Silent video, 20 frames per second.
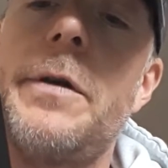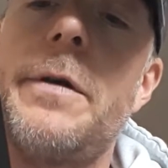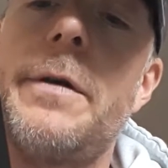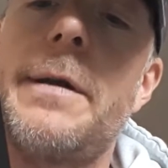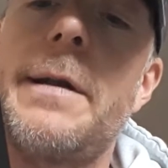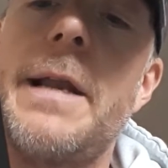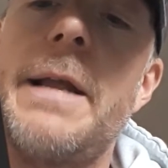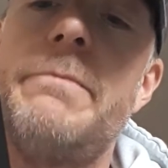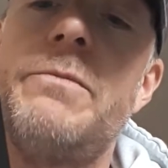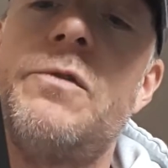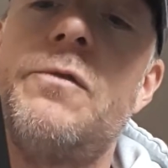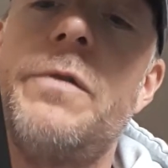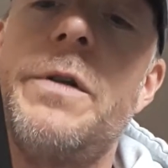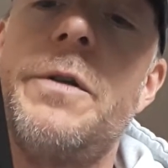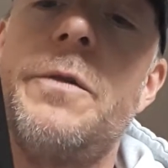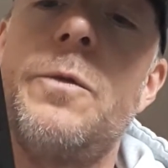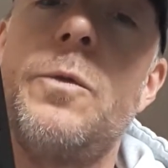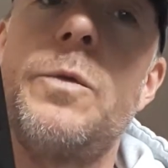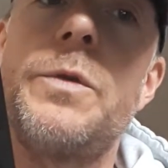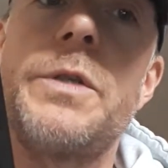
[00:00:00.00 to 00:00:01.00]
Clem's
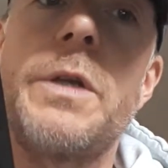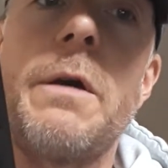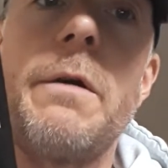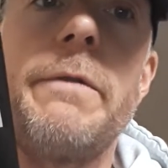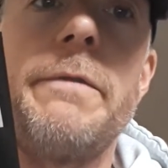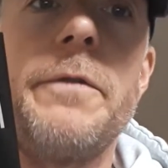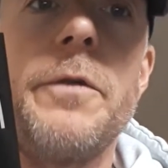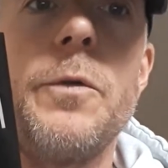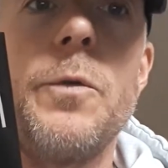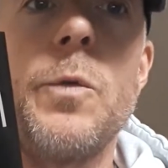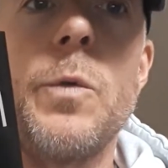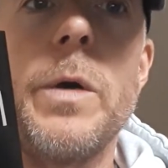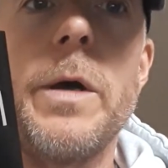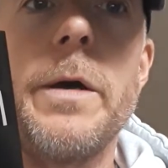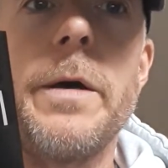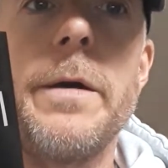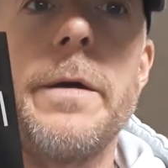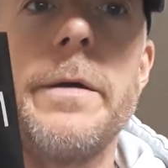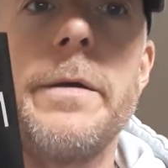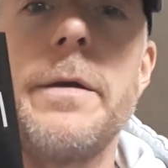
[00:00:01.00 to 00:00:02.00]
written also a few
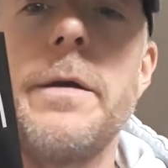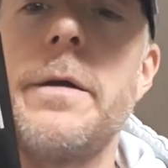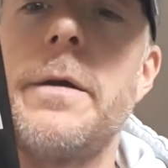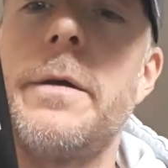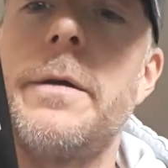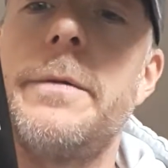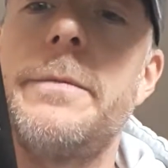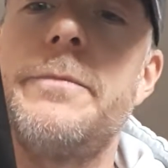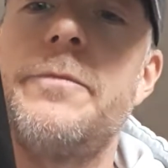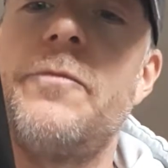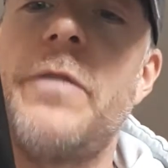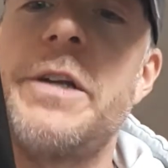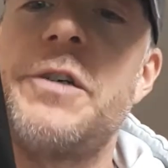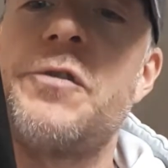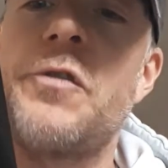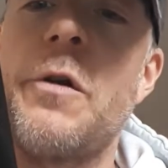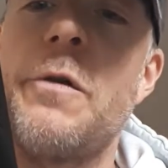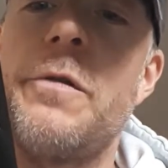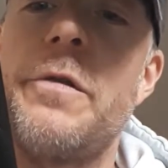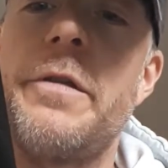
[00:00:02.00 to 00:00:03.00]

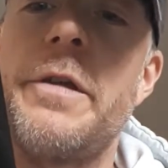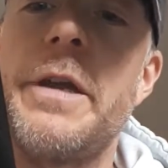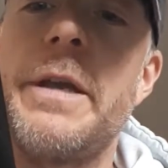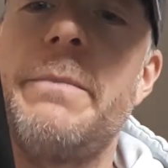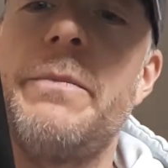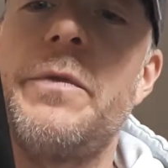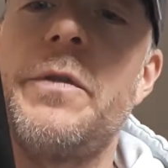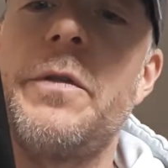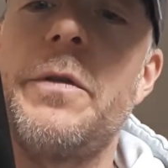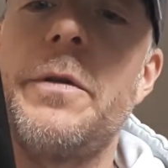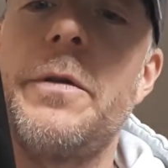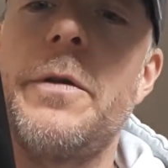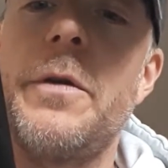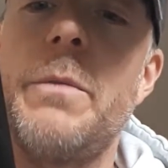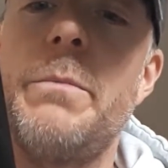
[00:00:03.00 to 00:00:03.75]
retro-themed